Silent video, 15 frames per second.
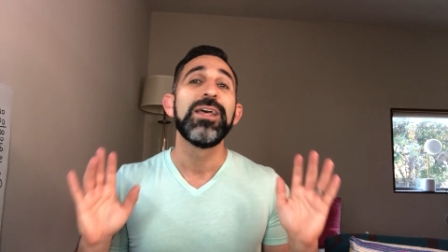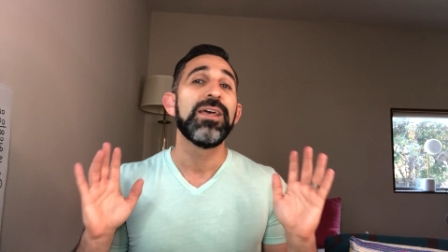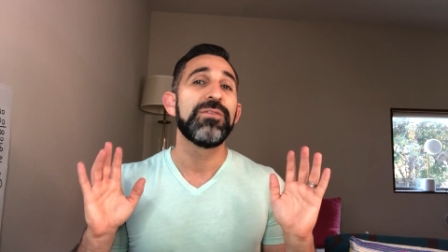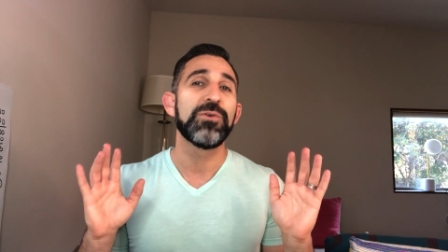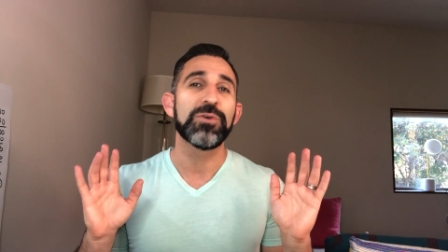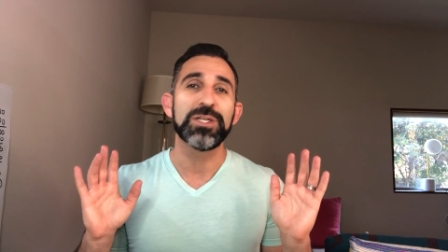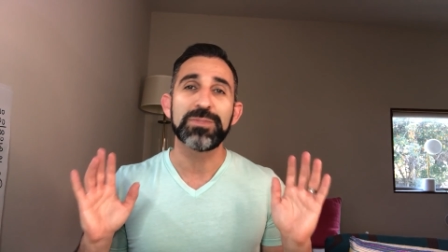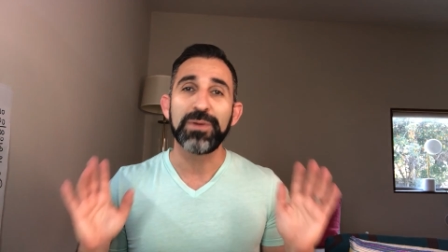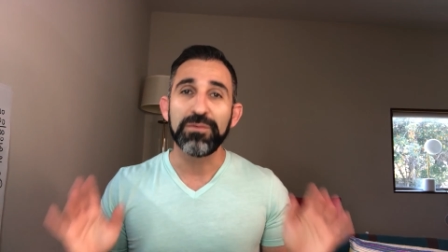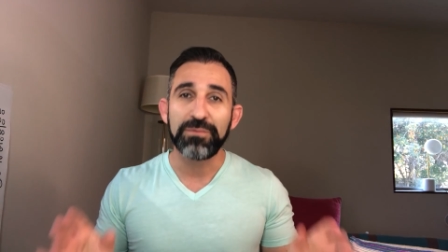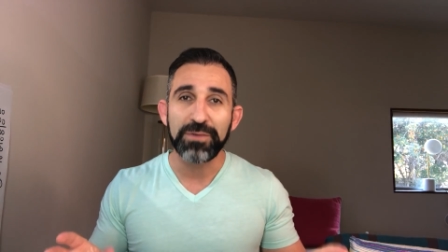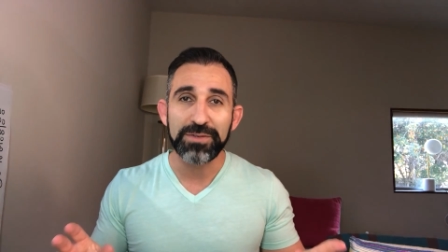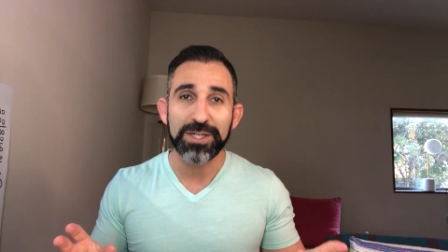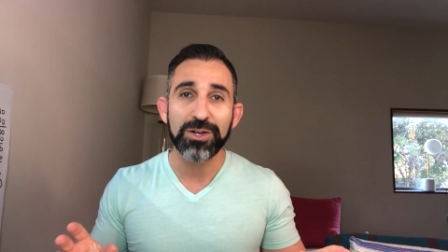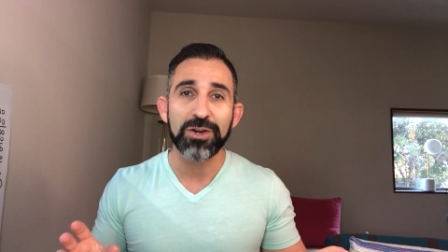if you were going to spend
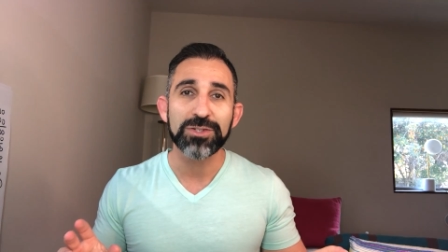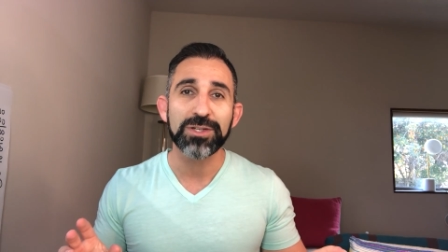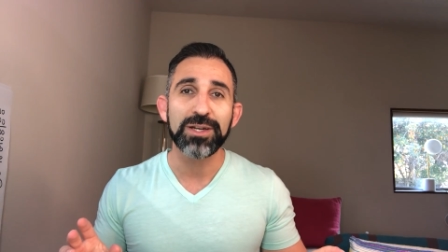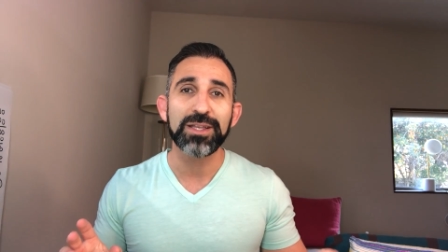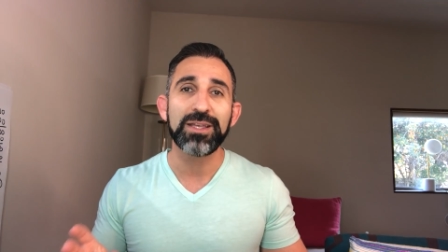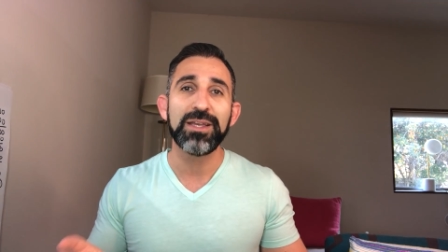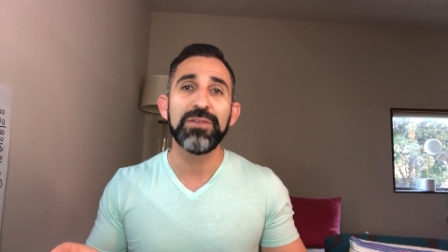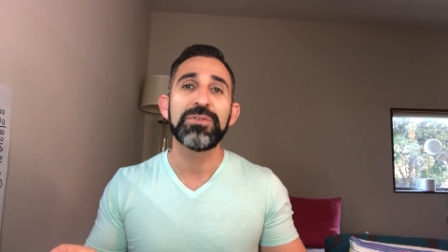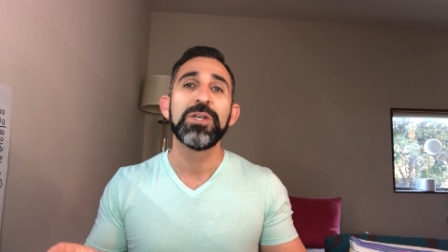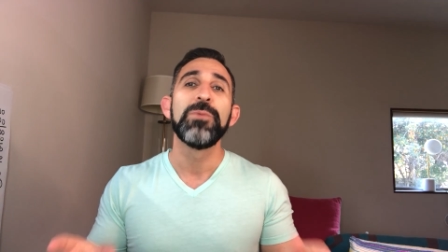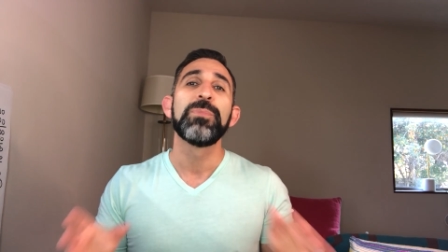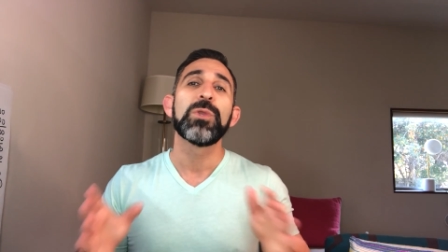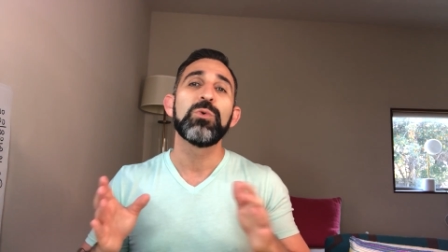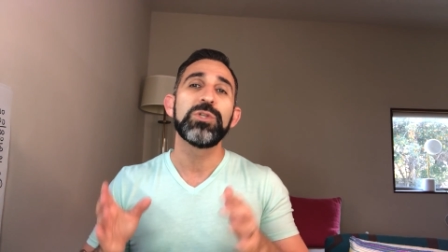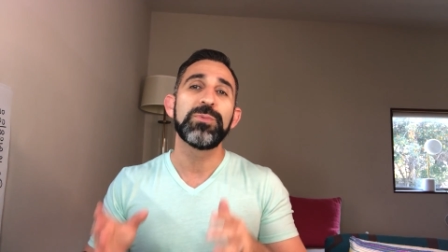$50 on a gift,
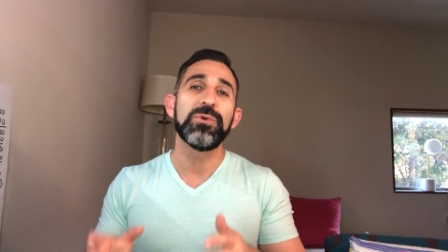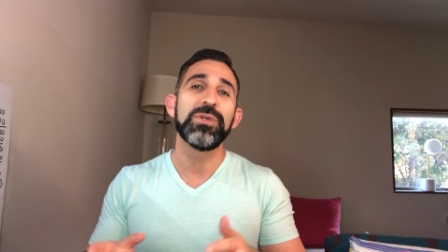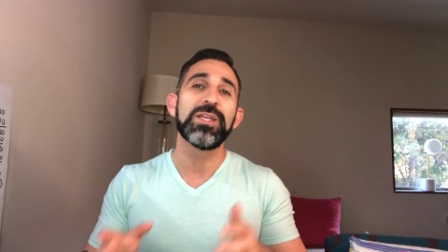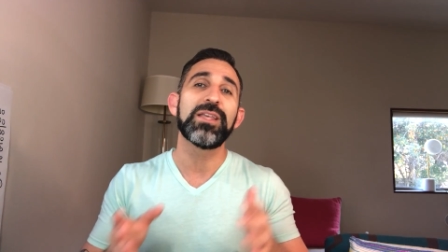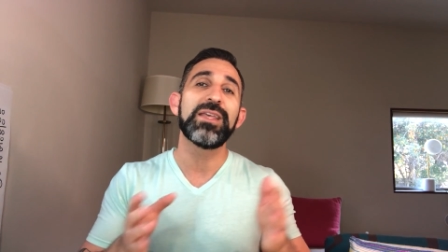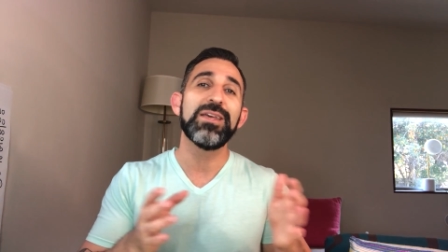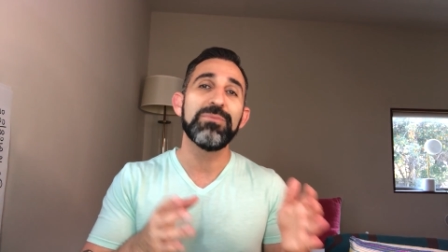would you be willing to